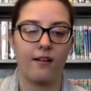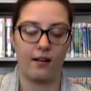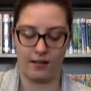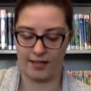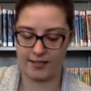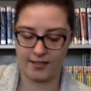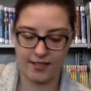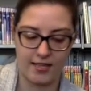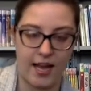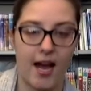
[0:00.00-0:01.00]
Let's
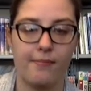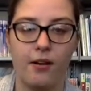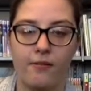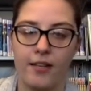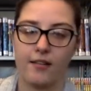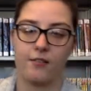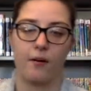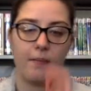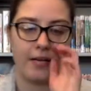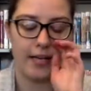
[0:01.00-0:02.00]
see. How about we do a
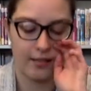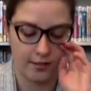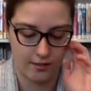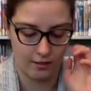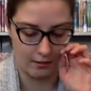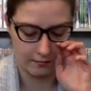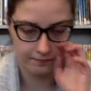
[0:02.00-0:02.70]
banana song?